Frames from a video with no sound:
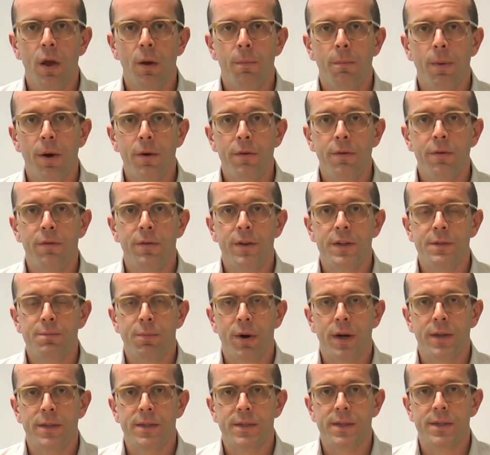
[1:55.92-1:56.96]
Both of these
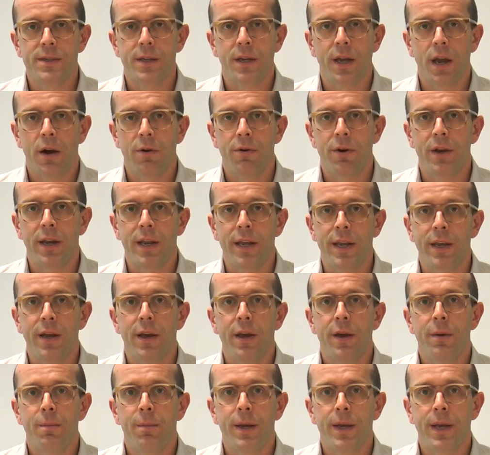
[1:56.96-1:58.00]
practices are currently
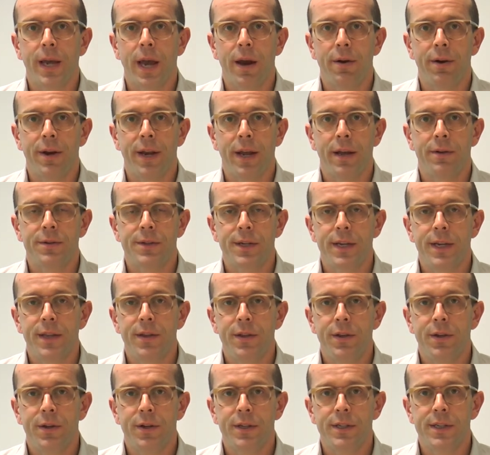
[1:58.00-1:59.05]
being carried out in the
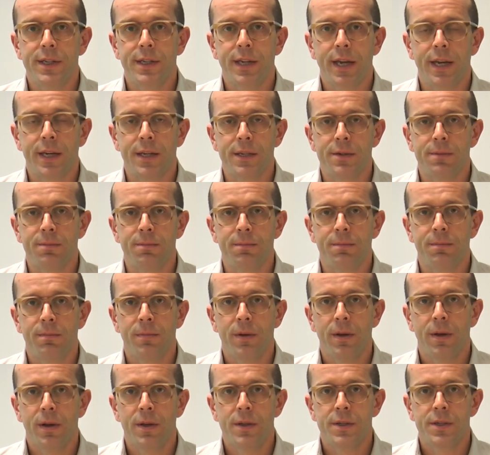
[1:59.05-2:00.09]
United Kingdom,
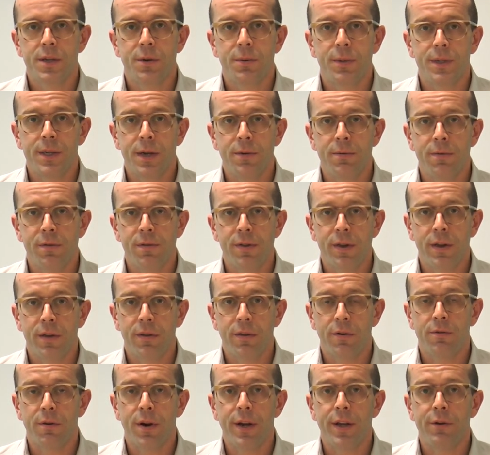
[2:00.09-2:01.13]
so we don't think
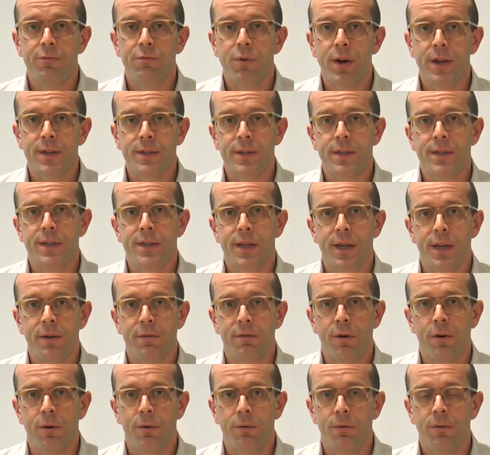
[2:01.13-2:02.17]
there are any risks
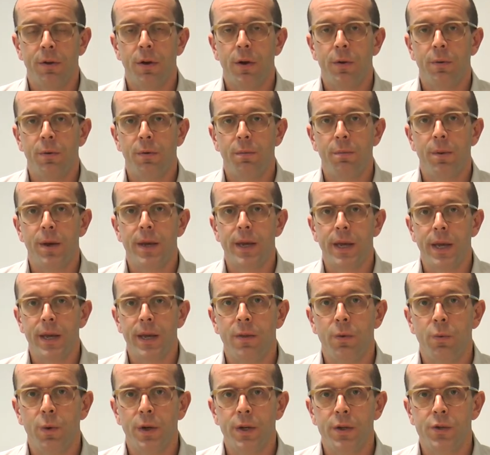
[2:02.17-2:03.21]
involved with being
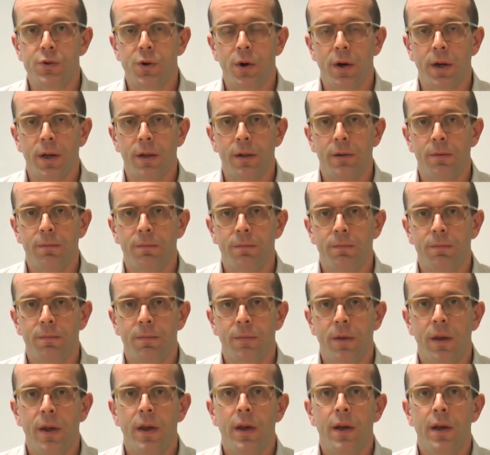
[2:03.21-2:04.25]
the WHEAT trial.
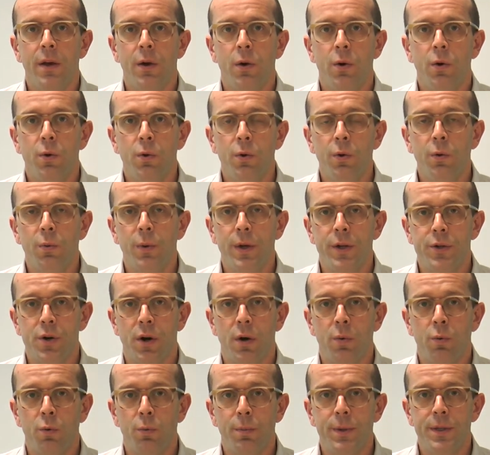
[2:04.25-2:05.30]
All the WHEAT
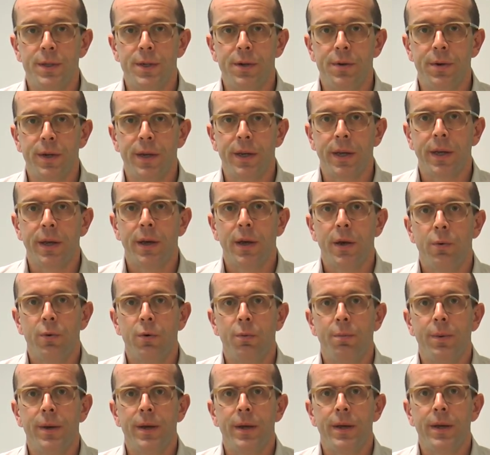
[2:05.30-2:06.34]
trial will be doing will
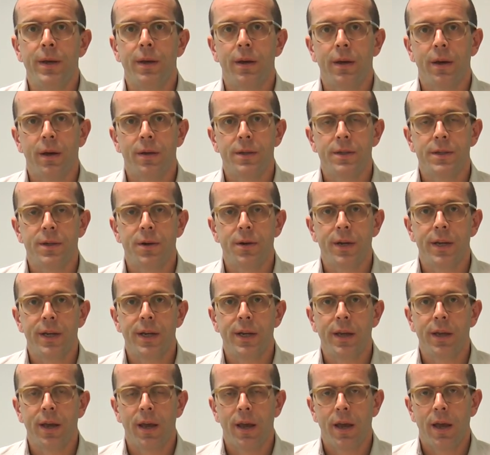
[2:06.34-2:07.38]
be
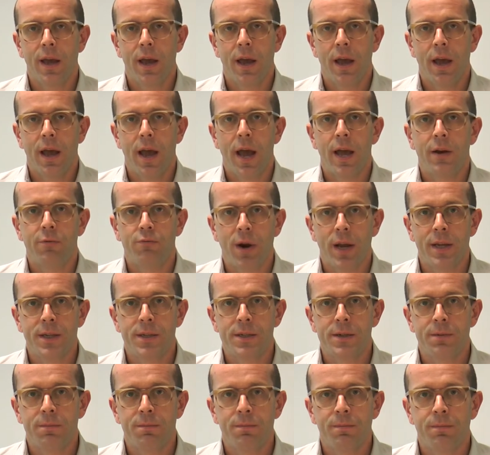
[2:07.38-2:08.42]
assigning at
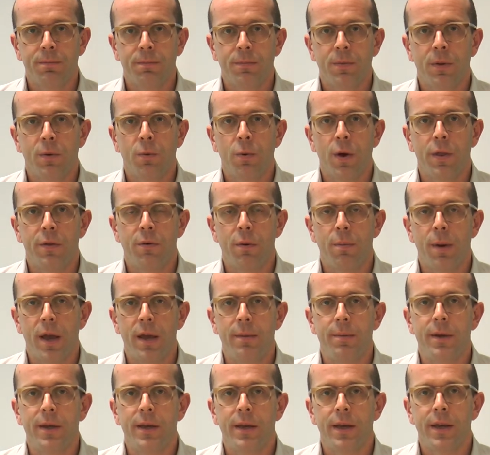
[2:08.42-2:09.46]
random whether a
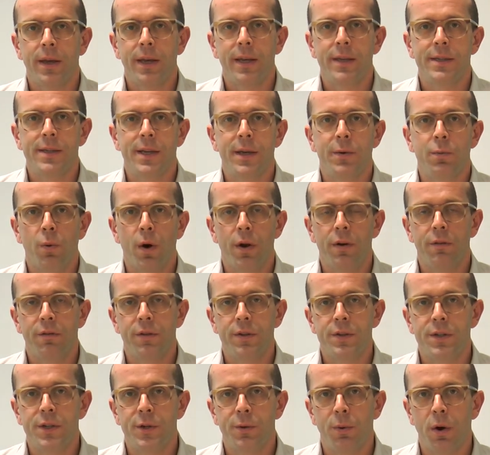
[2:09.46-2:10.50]
baby is in one of the
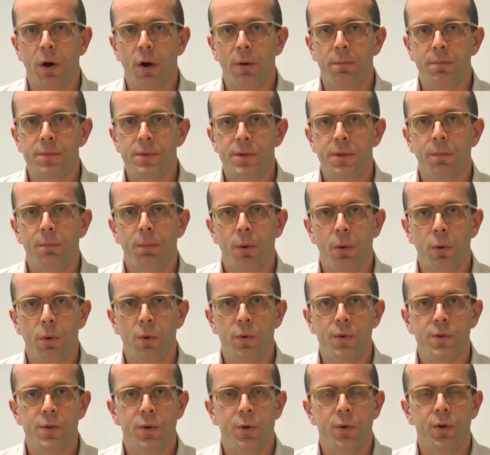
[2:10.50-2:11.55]
two arms,
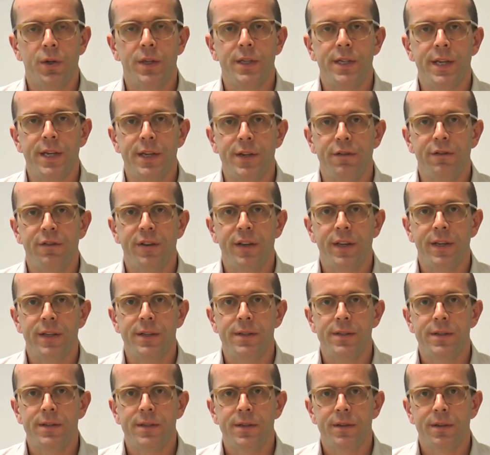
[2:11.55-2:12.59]
pause or continue
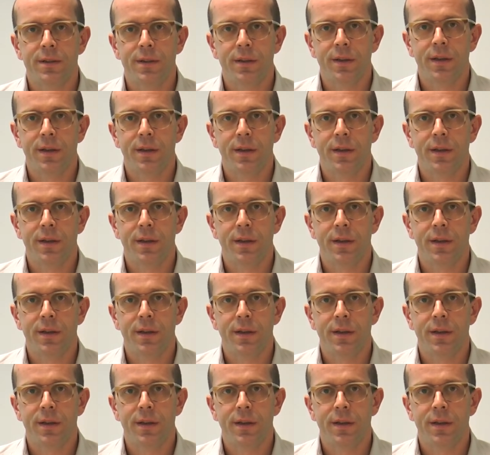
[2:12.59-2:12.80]
feeds.